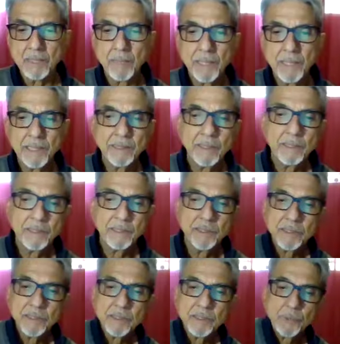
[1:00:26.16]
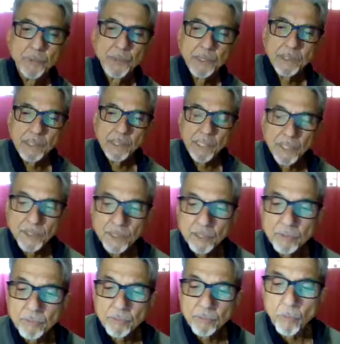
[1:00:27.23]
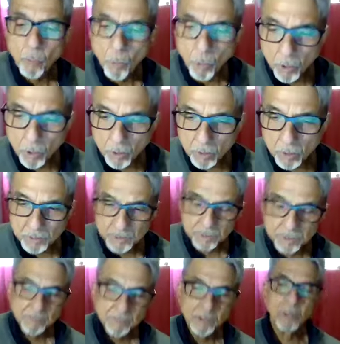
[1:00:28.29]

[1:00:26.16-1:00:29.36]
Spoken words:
But there is a different kind of world